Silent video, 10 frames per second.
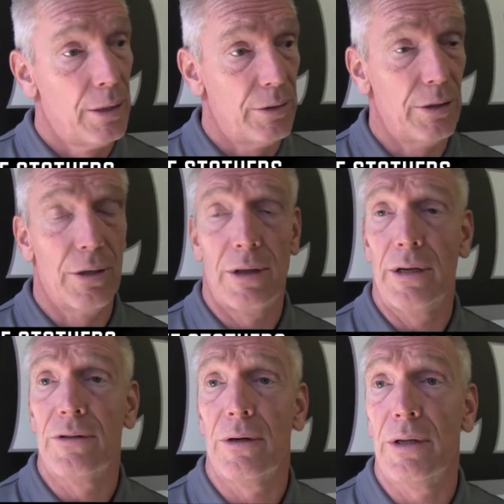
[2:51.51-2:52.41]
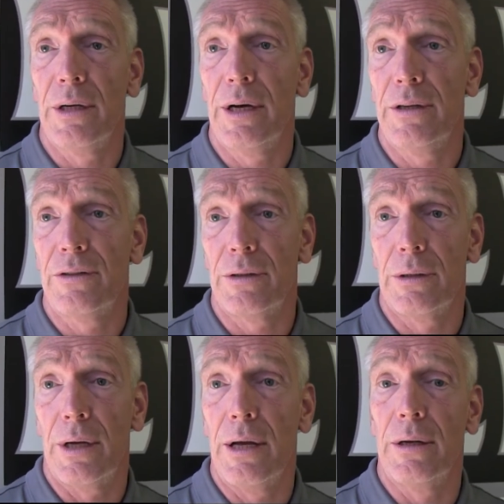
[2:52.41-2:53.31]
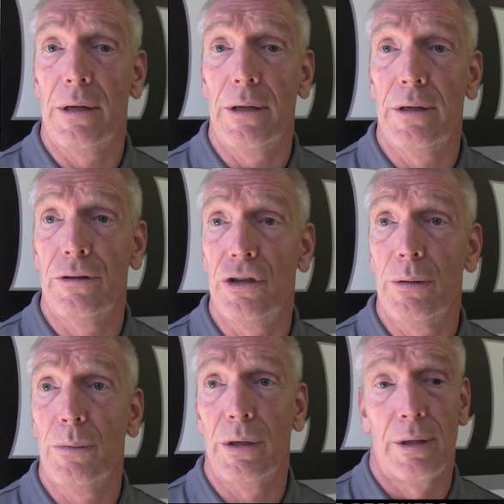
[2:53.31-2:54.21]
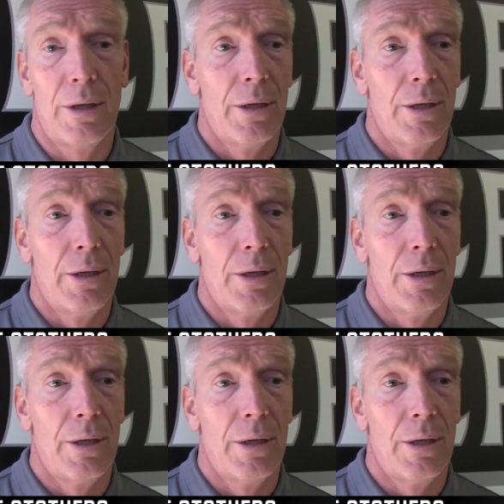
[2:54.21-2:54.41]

did the things on the ice and in the gym with